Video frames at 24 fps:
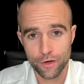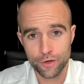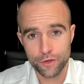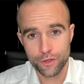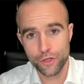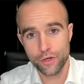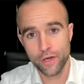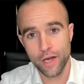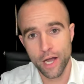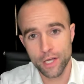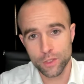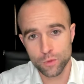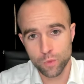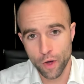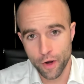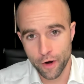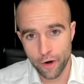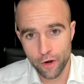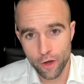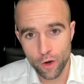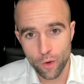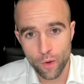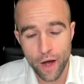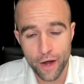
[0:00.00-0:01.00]
Do you guys want
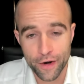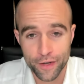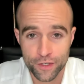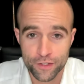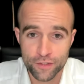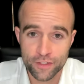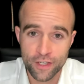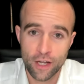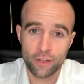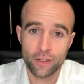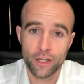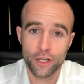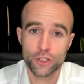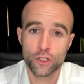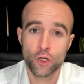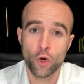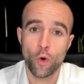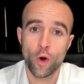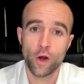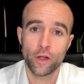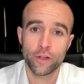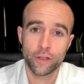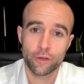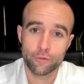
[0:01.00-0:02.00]
to know how to sell a
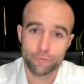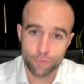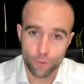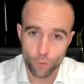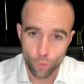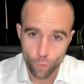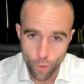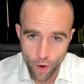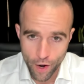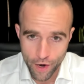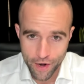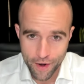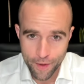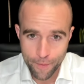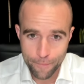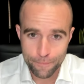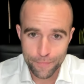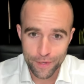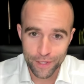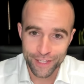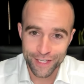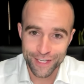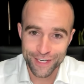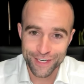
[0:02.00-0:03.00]
toilet for $1
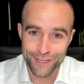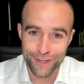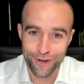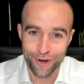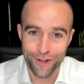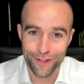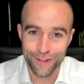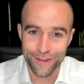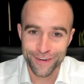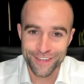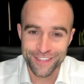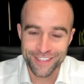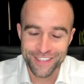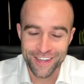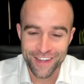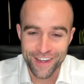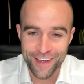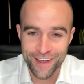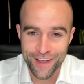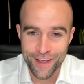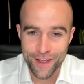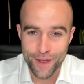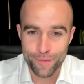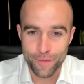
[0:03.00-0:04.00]
million?
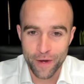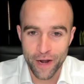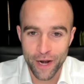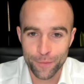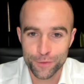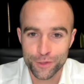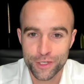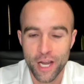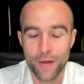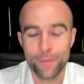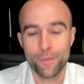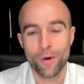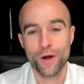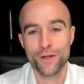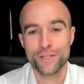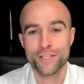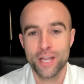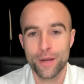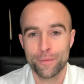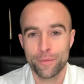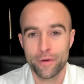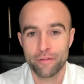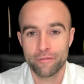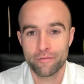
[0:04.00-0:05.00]
My name is Jay
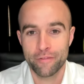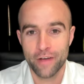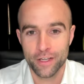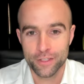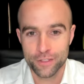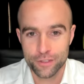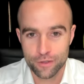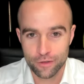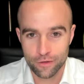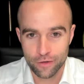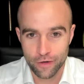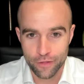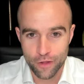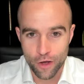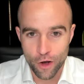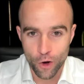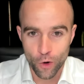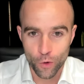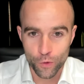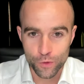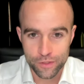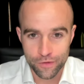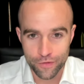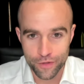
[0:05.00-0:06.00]
Martin. I'm an investor and the
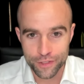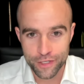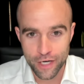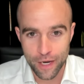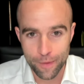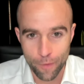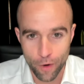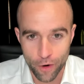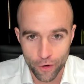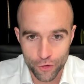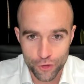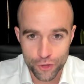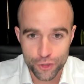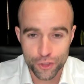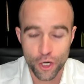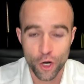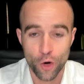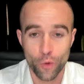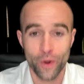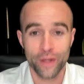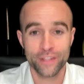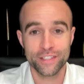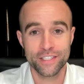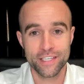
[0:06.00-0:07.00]
host of The Jay Martin
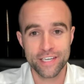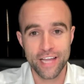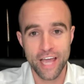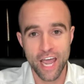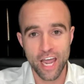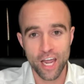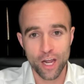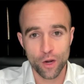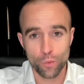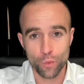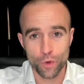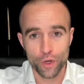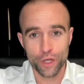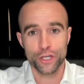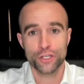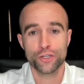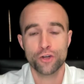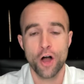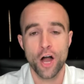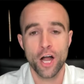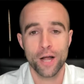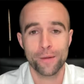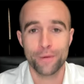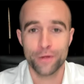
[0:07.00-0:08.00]
Show. And today we're going to
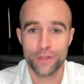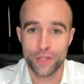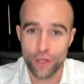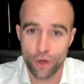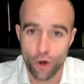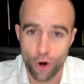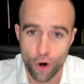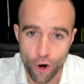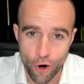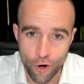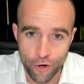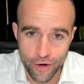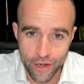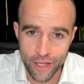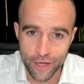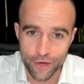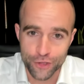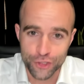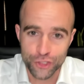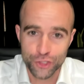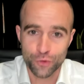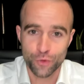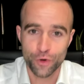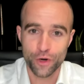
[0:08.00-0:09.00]
talk about the art
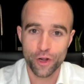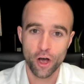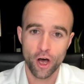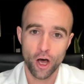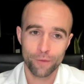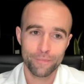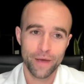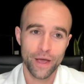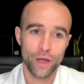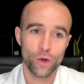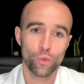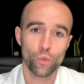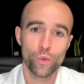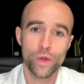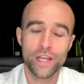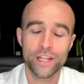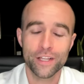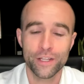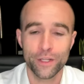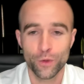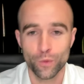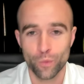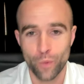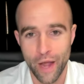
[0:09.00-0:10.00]
industry on my
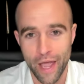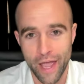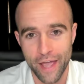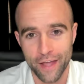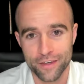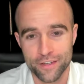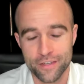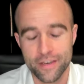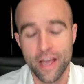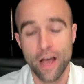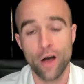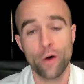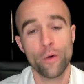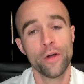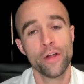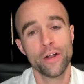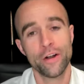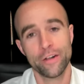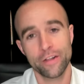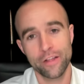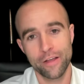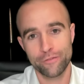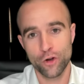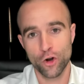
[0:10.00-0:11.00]
weekly rant. Now,
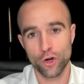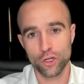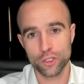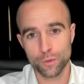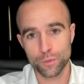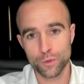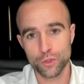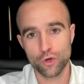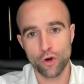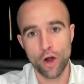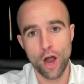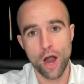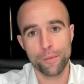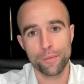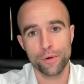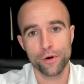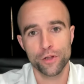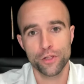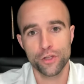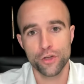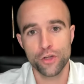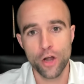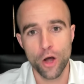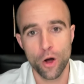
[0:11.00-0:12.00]
if you're a subscriber,
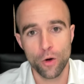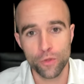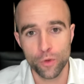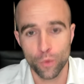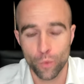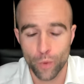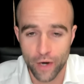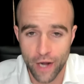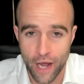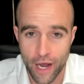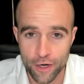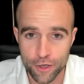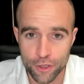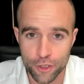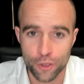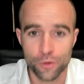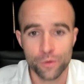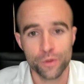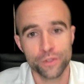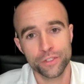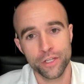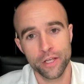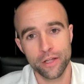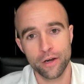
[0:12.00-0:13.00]
you know that what I
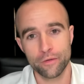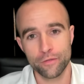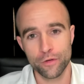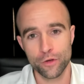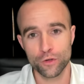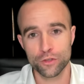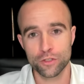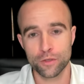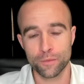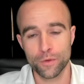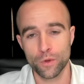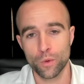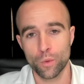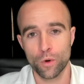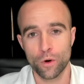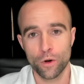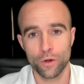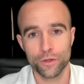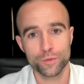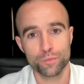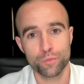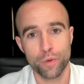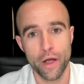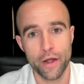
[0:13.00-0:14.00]
do is interview some of the
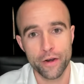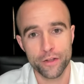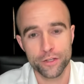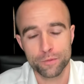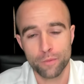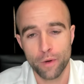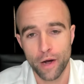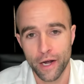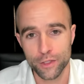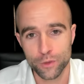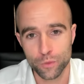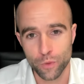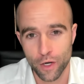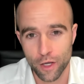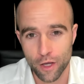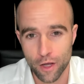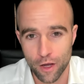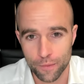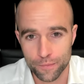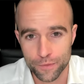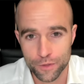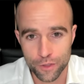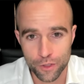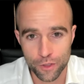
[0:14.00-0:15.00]
world's brightest minds when it
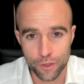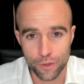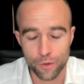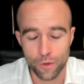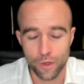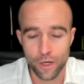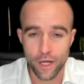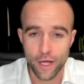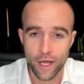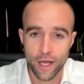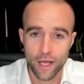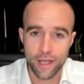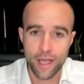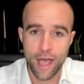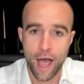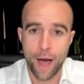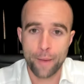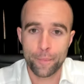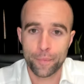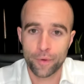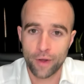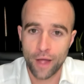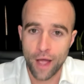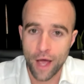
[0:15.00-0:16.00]
comes to
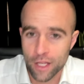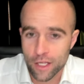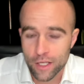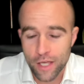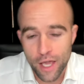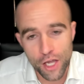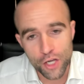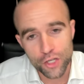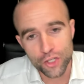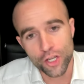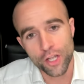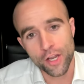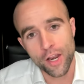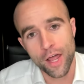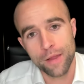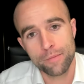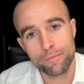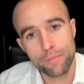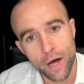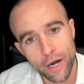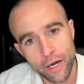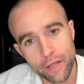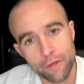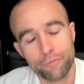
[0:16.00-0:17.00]
capital allocation and
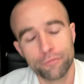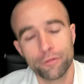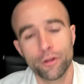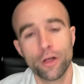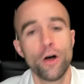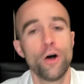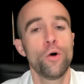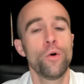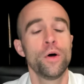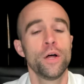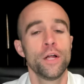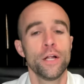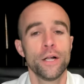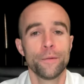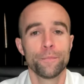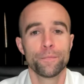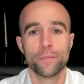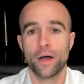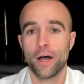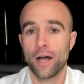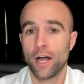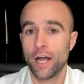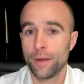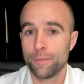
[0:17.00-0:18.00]
money flow.
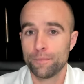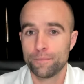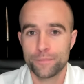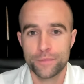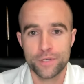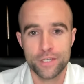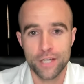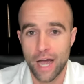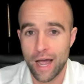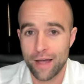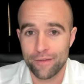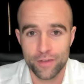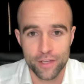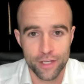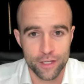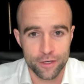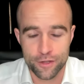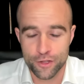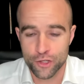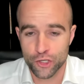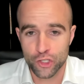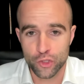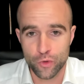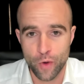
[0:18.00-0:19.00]
I'm diving
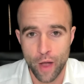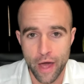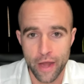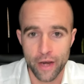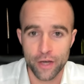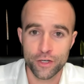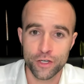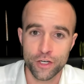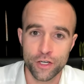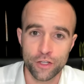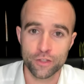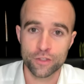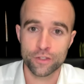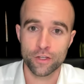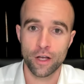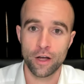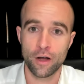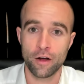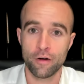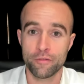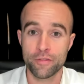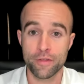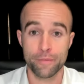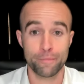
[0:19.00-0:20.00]
into the strategies
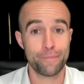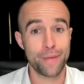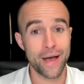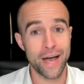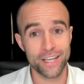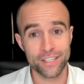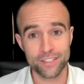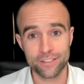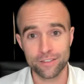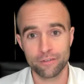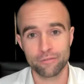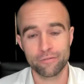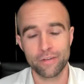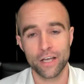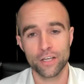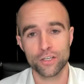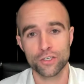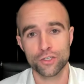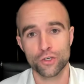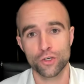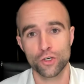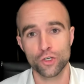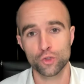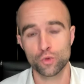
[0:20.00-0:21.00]
of the best
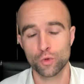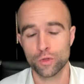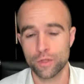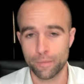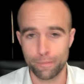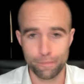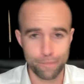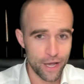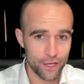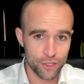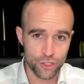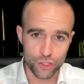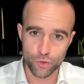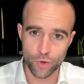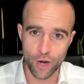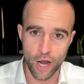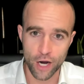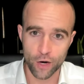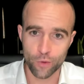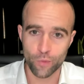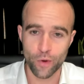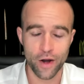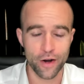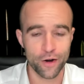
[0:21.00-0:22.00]
investors with the best
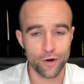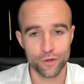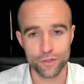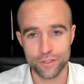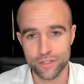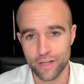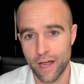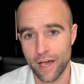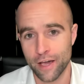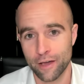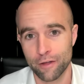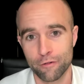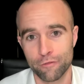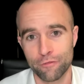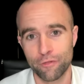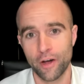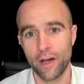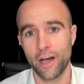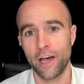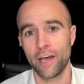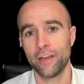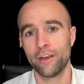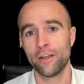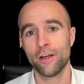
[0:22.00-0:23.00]
track records that I can
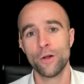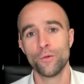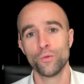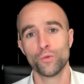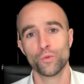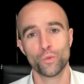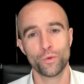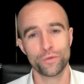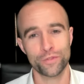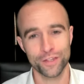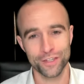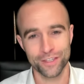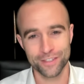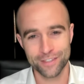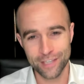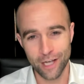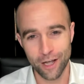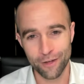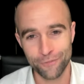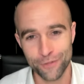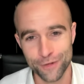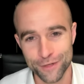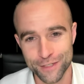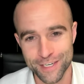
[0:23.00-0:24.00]
find with the
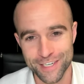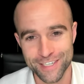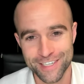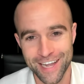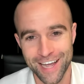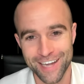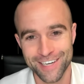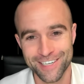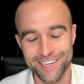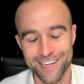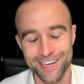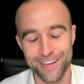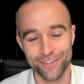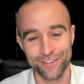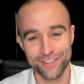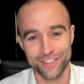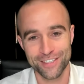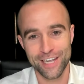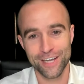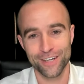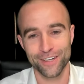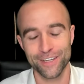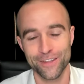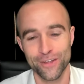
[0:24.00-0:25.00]
selfish intention of
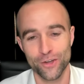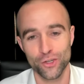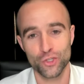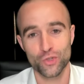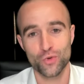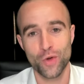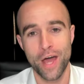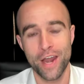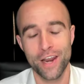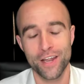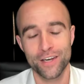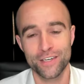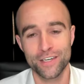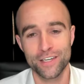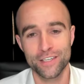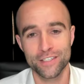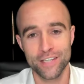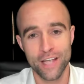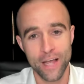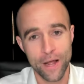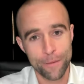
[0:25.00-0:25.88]
stealing their strategies